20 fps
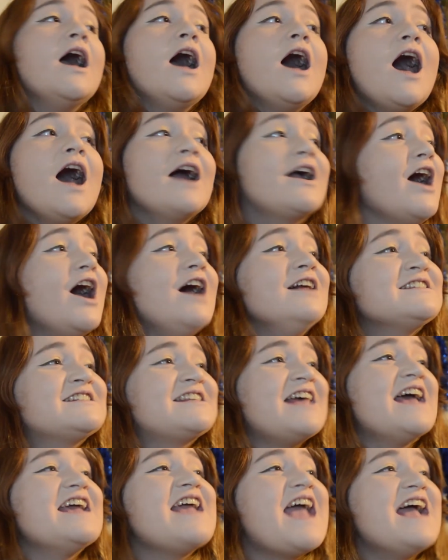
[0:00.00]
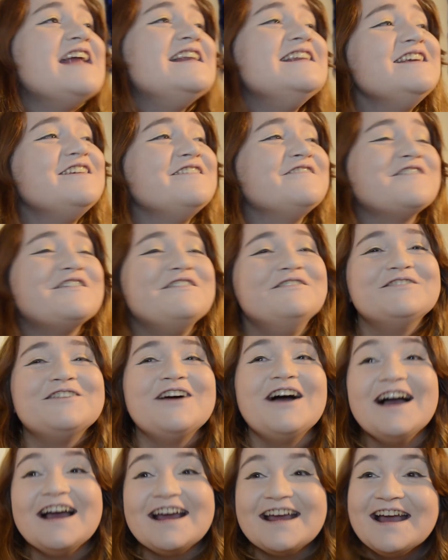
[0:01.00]
I can't say anything
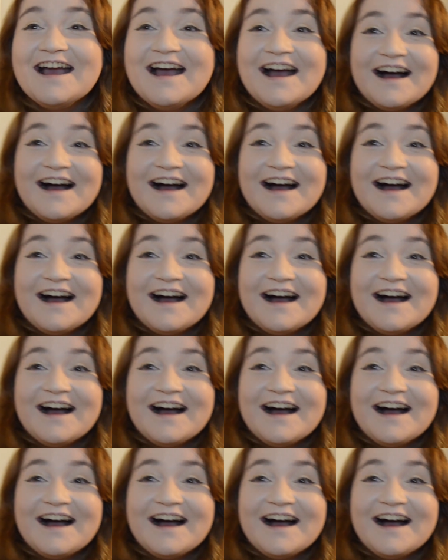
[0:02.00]
right.